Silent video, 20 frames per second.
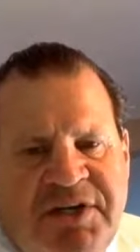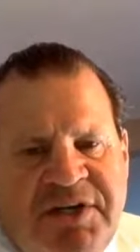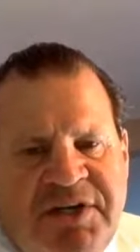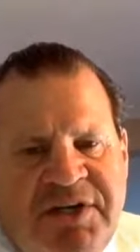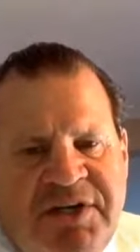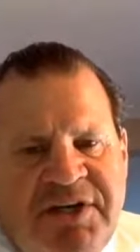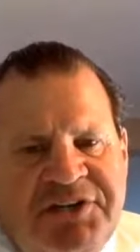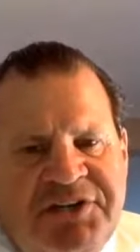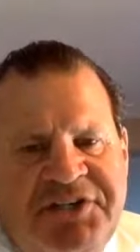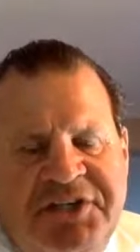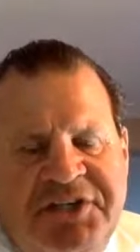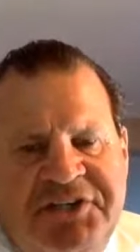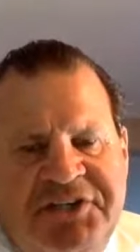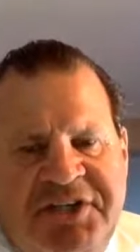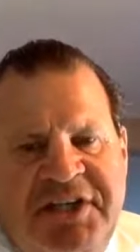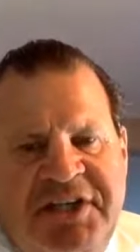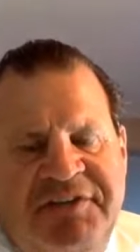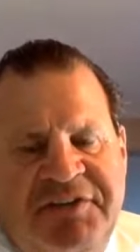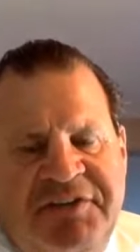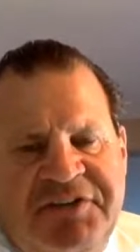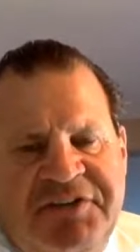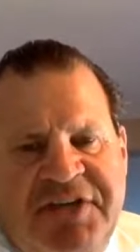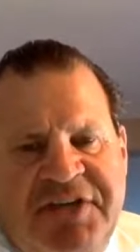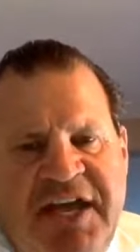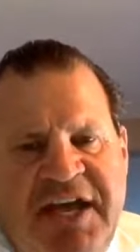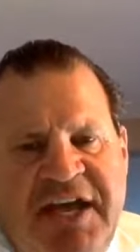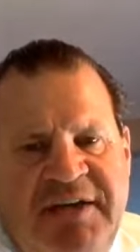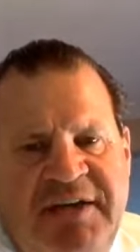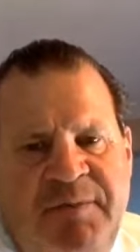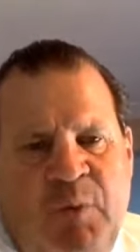16 of us
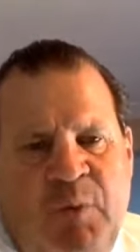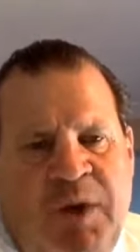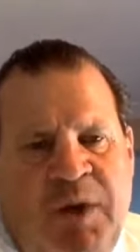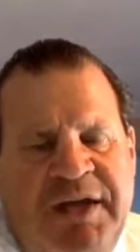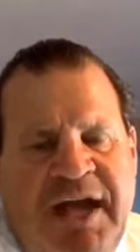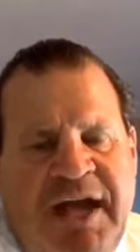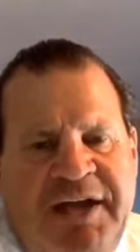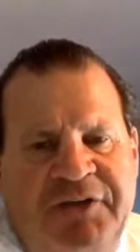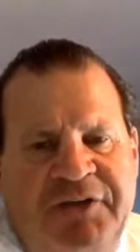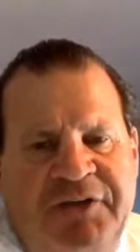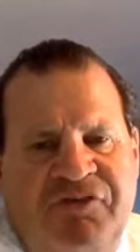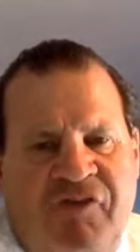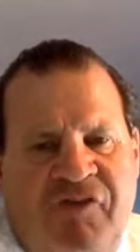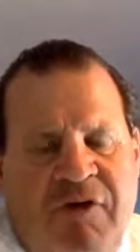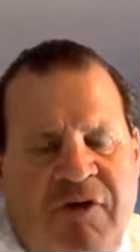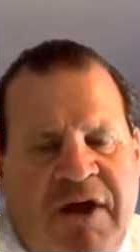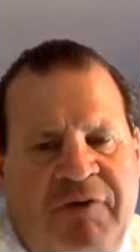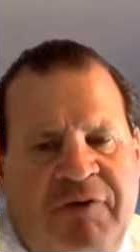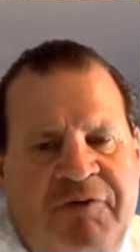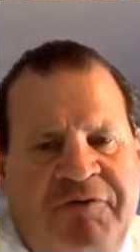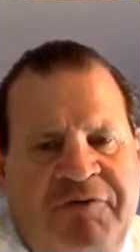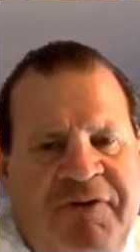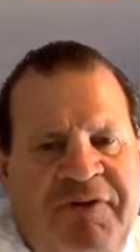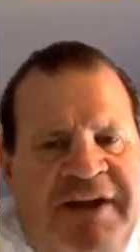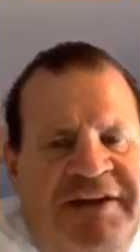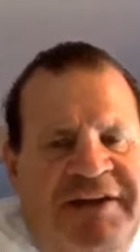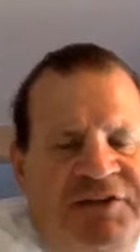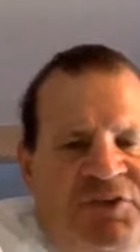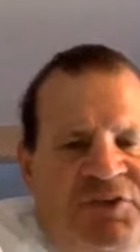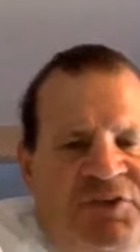skated, and one guy got thrown out for
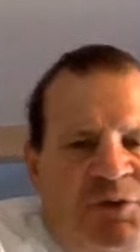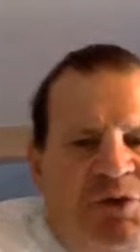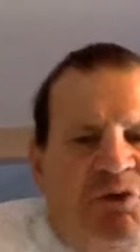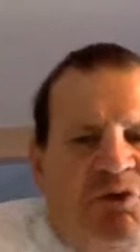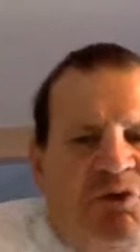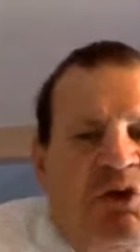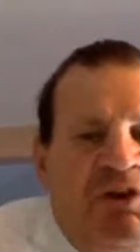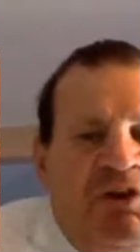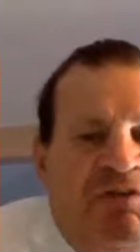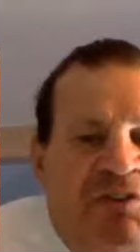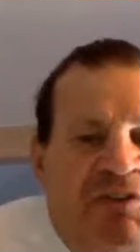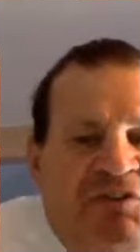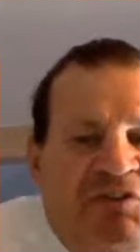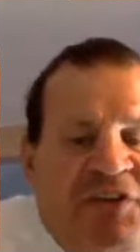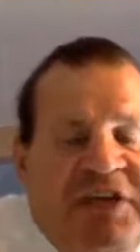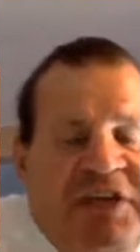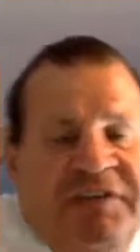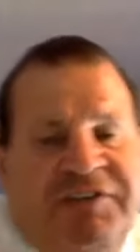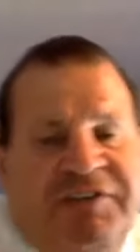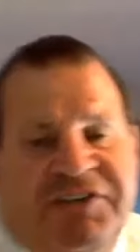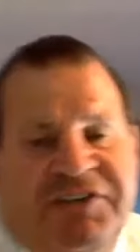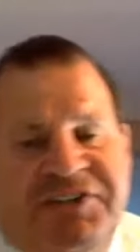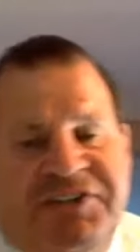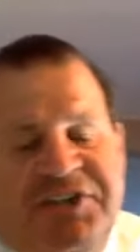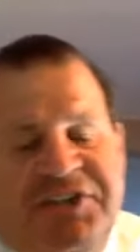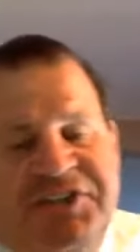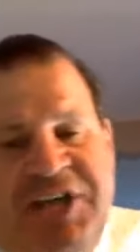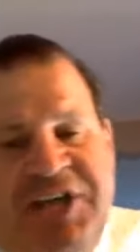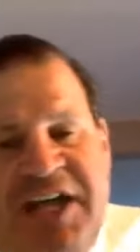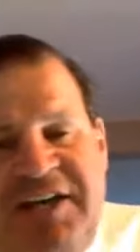fighting. So there were only 15 of us that
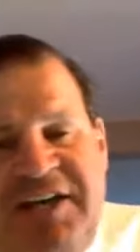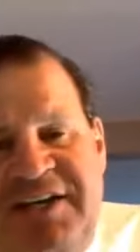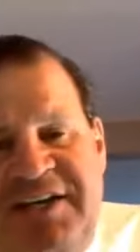skated.